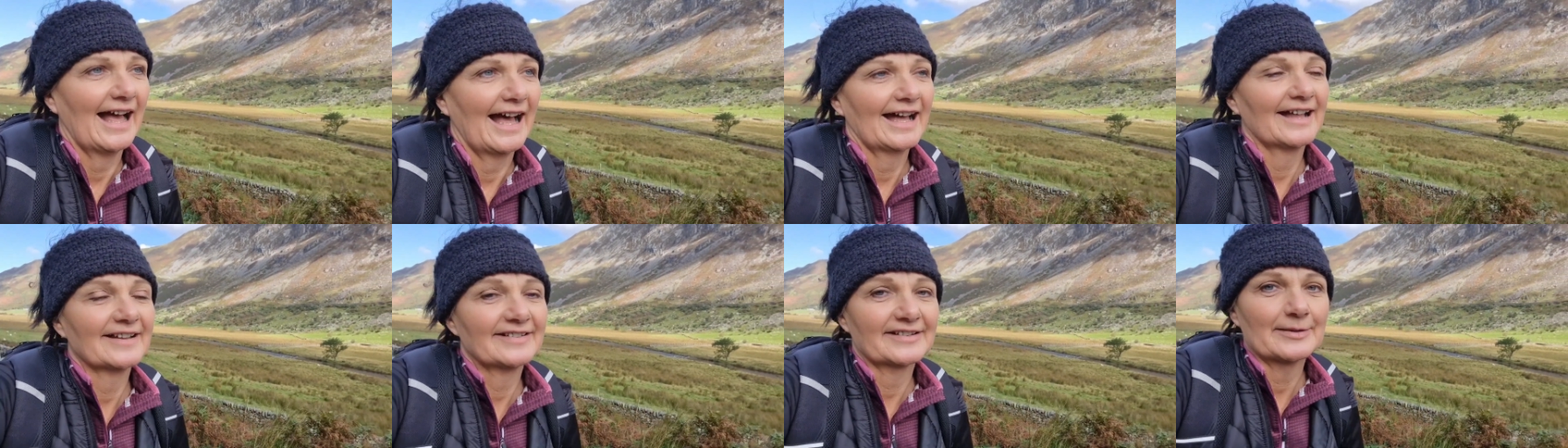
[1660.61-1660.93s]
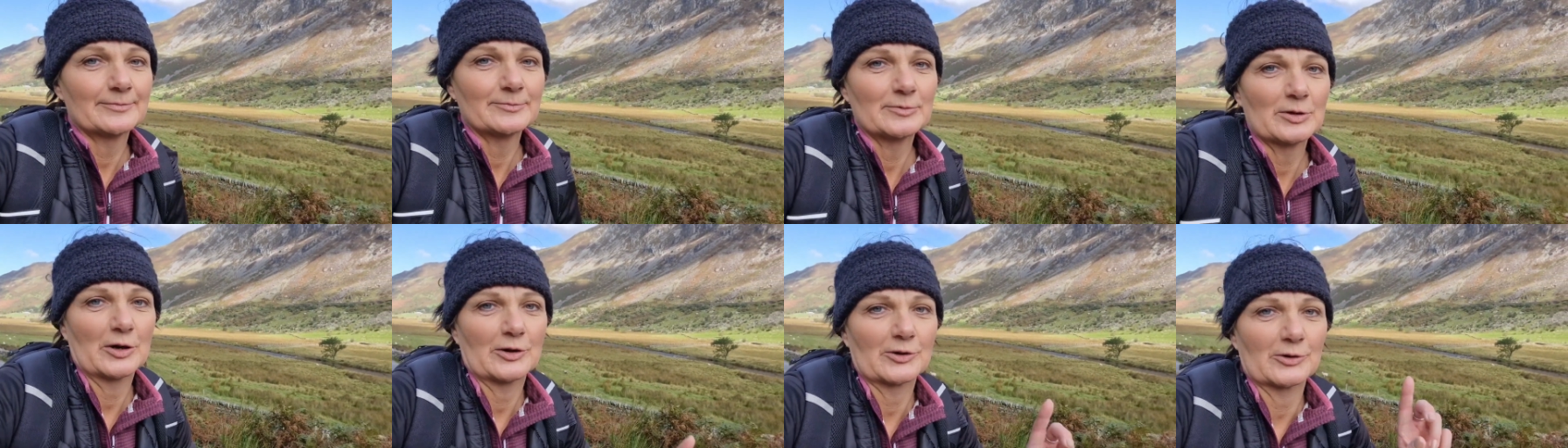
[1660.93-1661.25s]
As
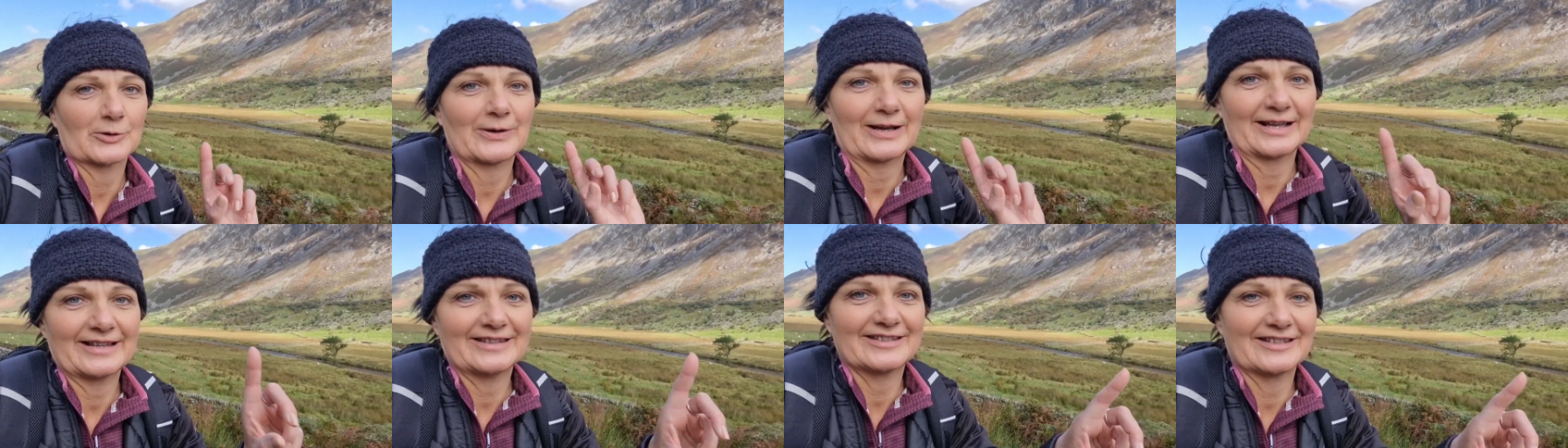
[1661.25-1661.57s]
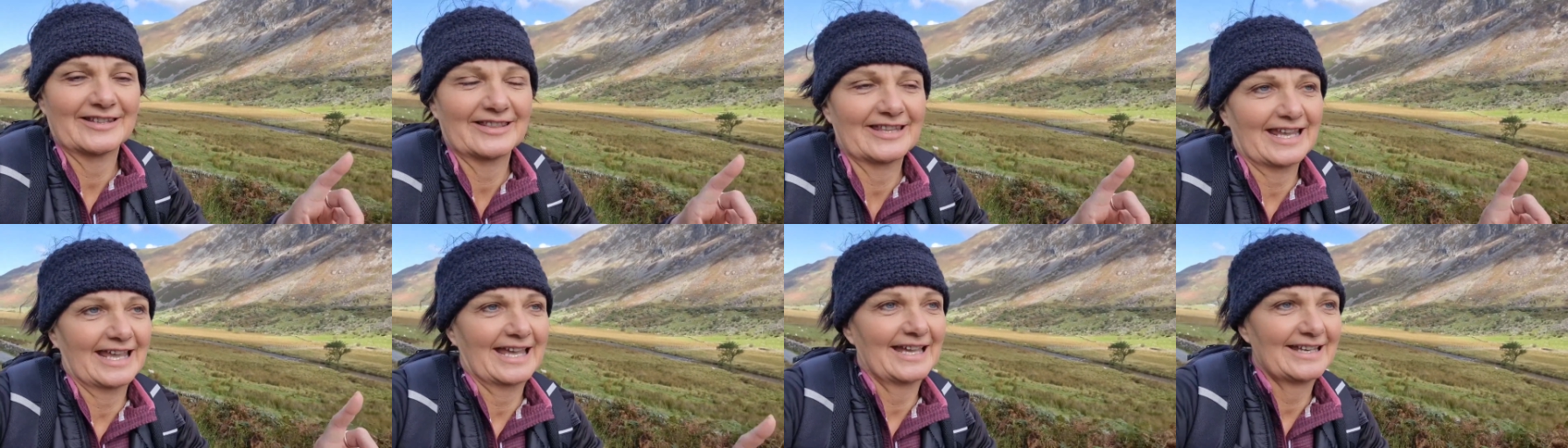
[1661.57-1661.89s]
I'm not
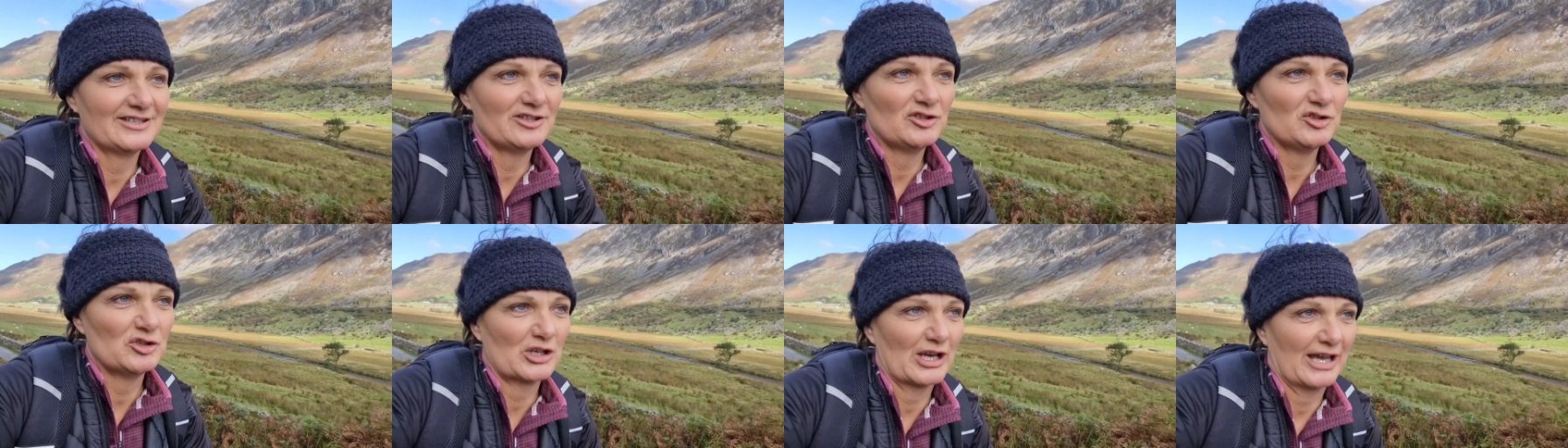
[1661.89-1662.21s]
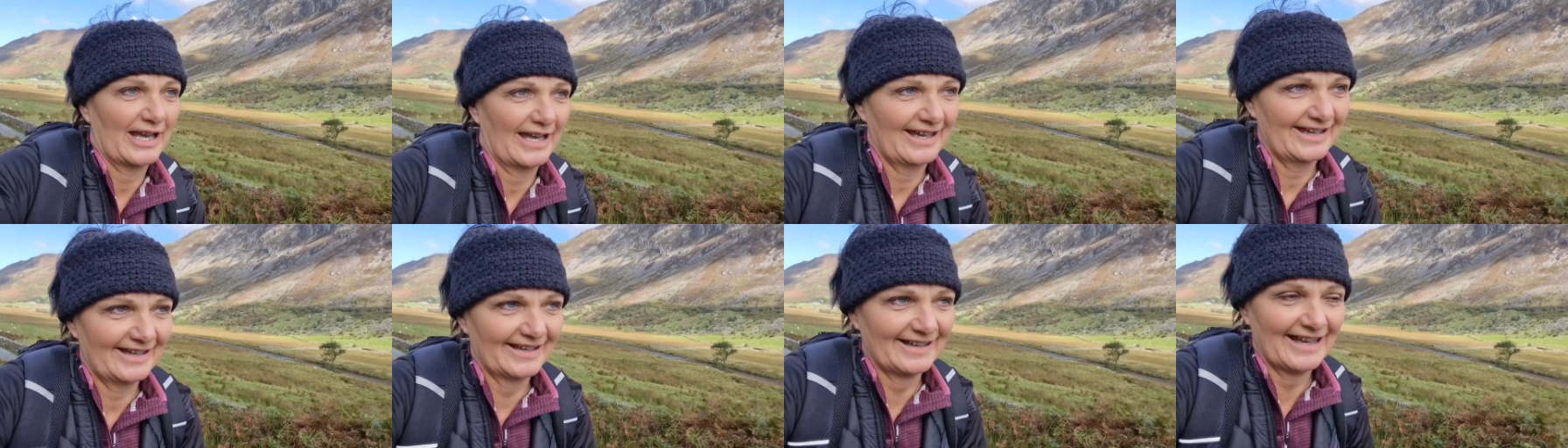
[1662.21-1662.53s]
quite at the end
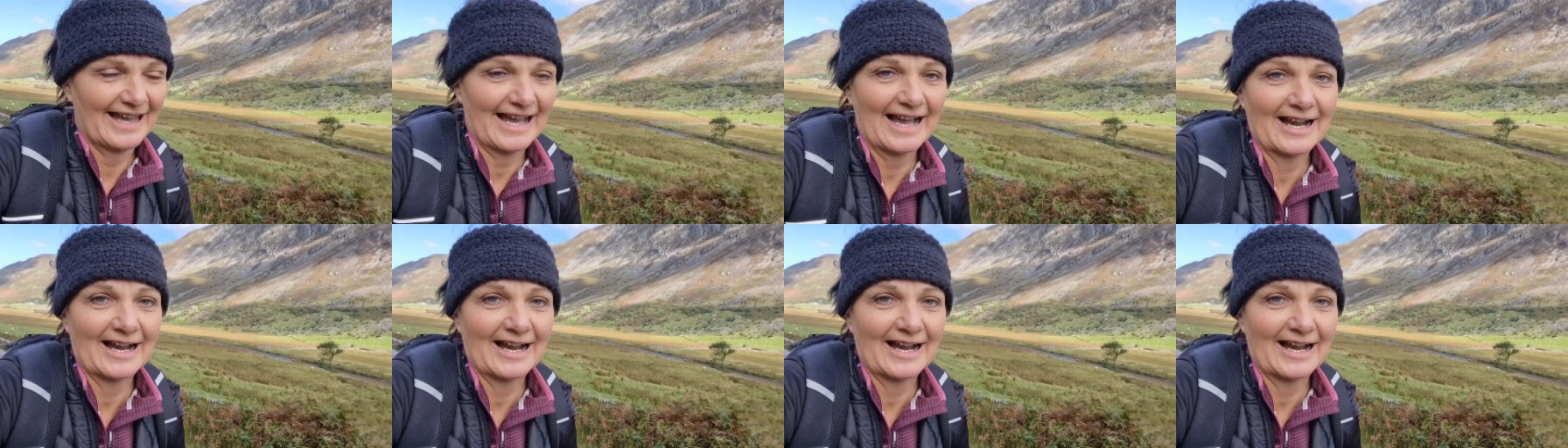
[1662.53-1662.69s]
yet,